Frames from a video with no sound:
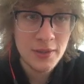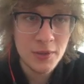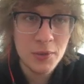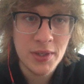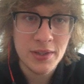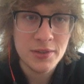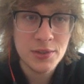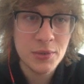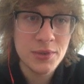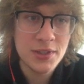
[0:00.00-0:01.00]
Okay,
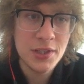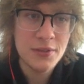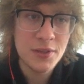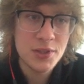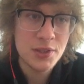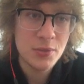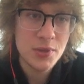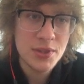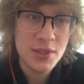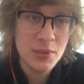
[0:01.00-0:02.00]
so inside this function we
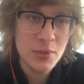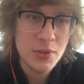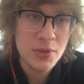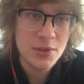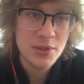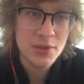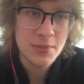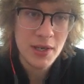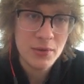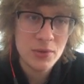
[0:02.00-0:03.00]
see that we're using this
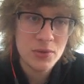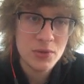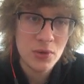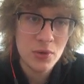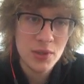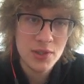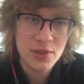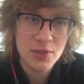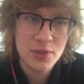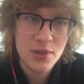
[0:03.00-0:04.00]
macros called
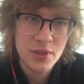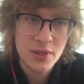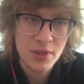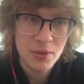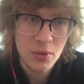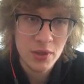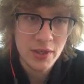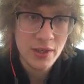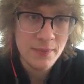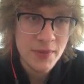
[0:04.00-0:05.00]
assert
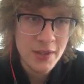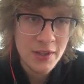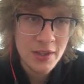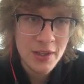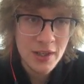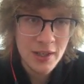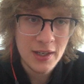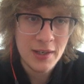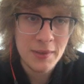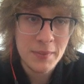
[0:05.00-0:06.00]
equality.
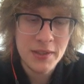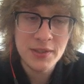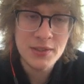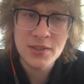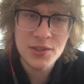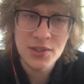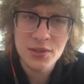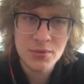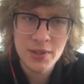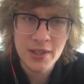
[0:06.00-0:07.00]
And this is
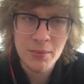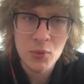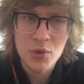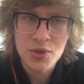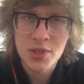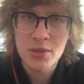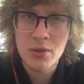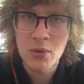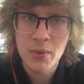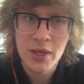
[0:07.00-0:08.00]
just really a more
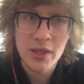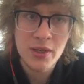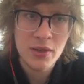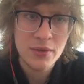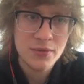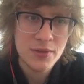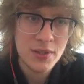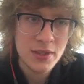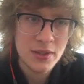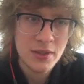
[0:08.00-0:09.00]
general way of
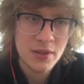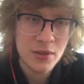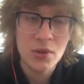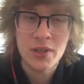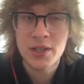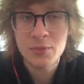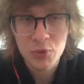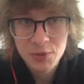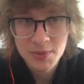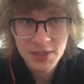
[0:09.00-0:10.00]
the, or I guess
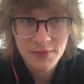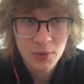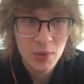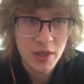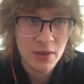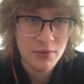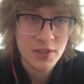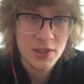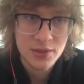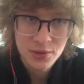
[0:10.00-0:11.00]
more specific way of
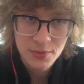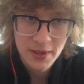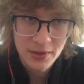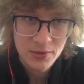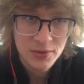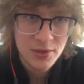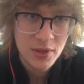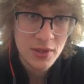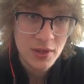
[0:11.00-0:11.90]
the assert macros,